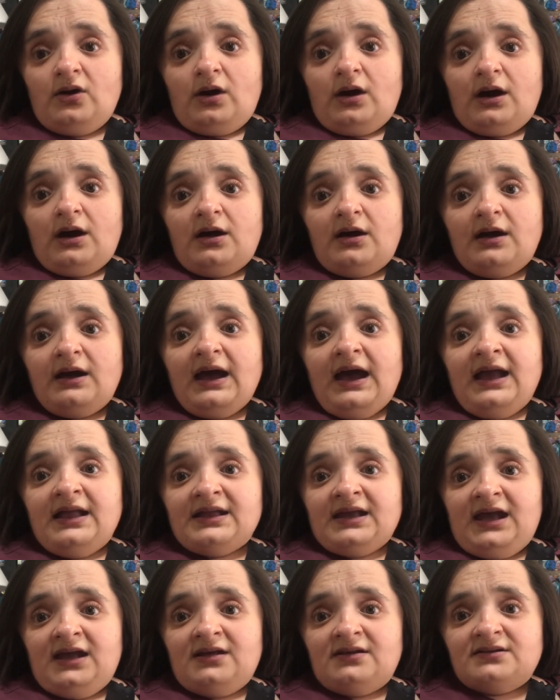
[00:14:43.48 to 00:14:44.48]
at
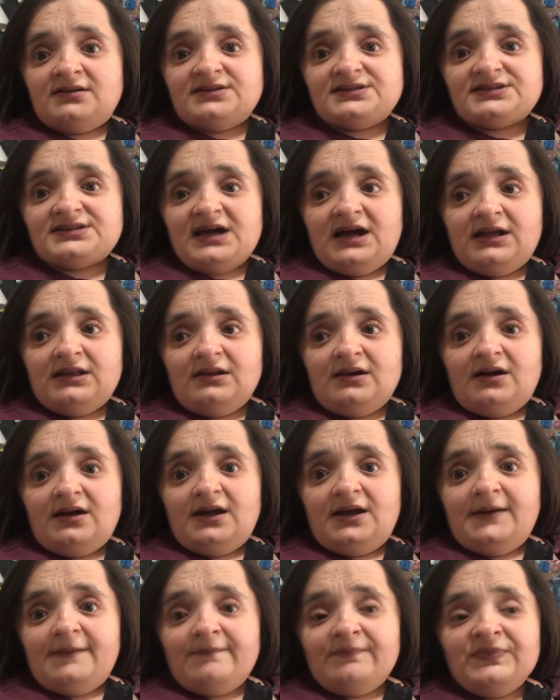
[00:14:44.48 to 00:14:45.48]
Canada's that
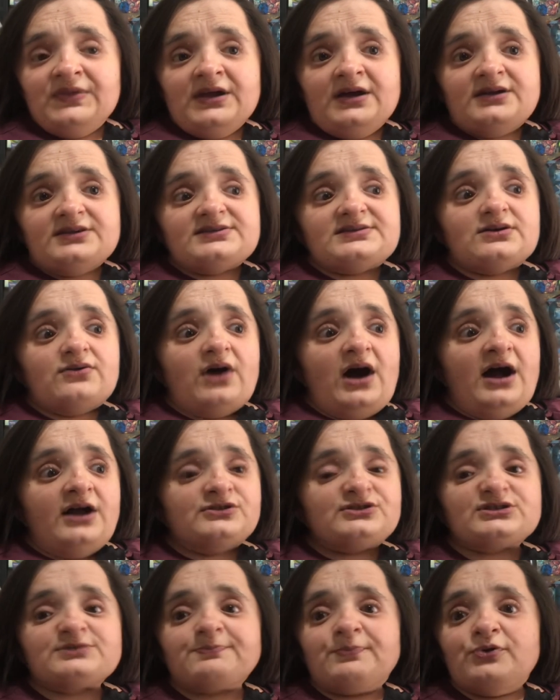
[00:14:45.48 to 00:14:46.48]
night. So
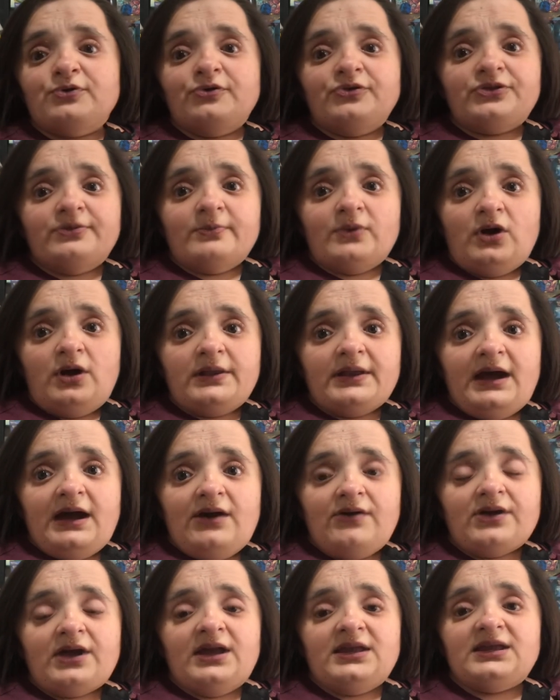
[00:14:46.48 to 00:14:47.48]
I just pulled them all
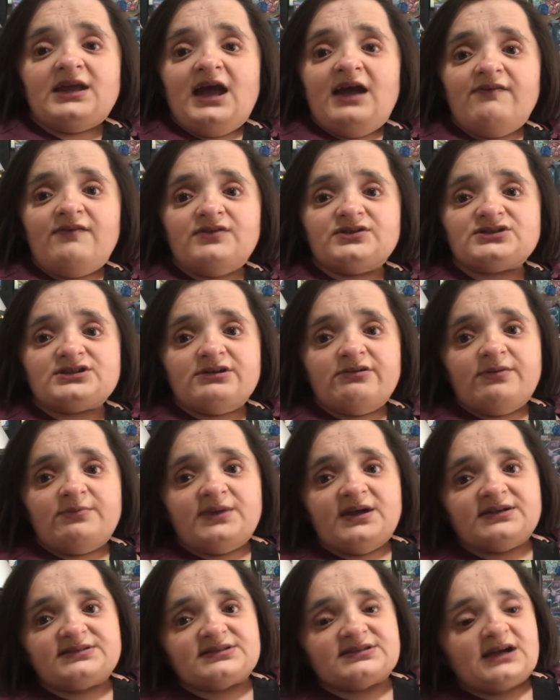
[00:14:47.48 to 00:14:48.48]
out and gave it to him
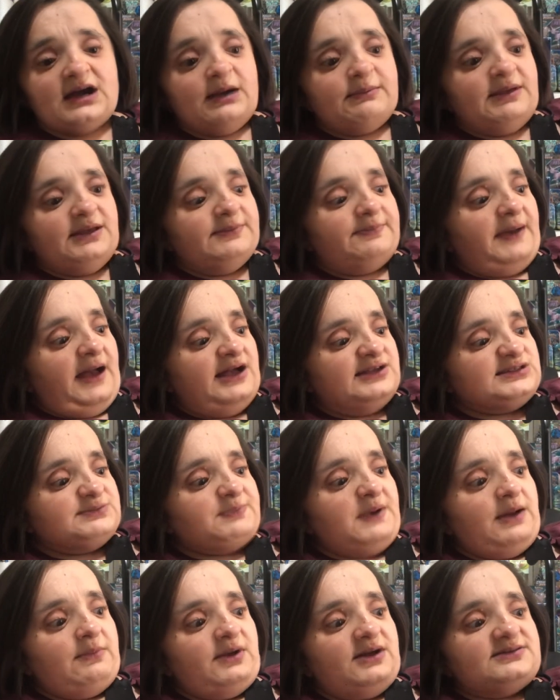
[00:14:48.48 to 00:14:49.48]
next time he passed
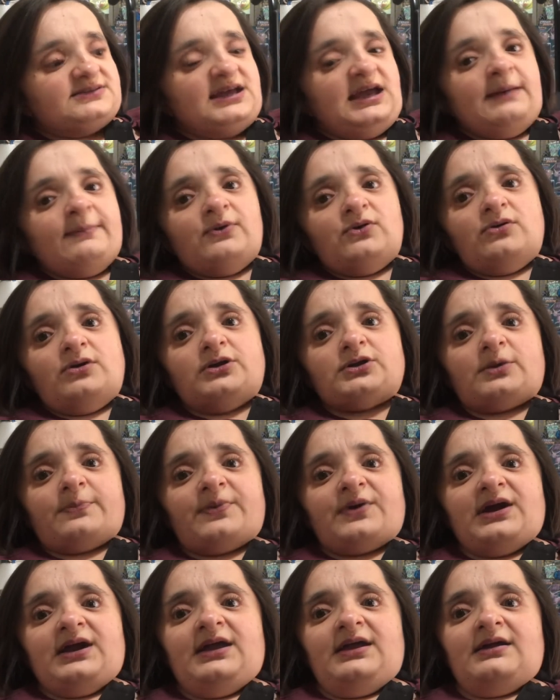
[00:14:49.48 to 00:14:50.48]
by my table on a
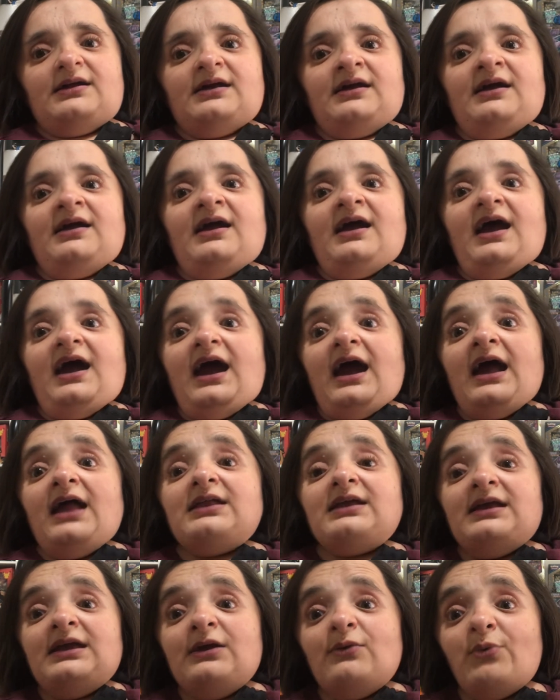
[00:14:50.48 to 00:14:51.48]
break.
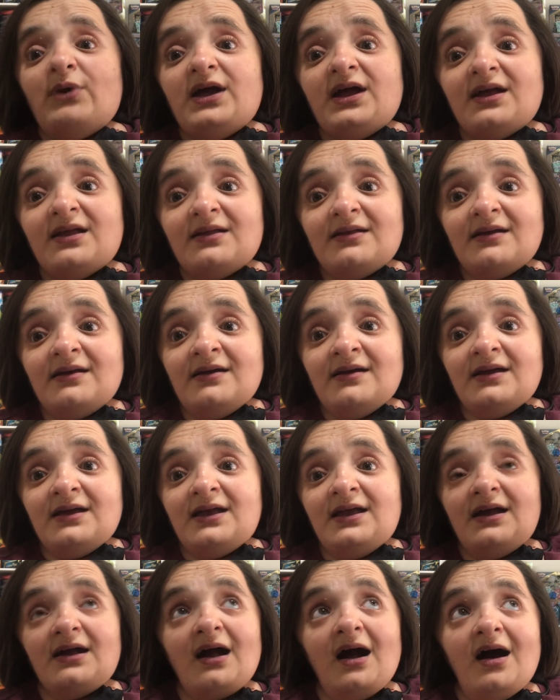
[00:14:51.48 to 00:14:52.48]
And he
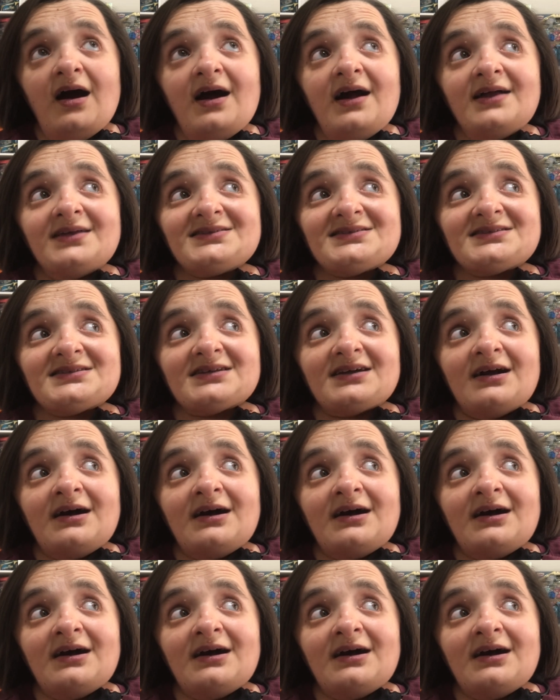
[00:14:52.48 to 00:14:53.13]
got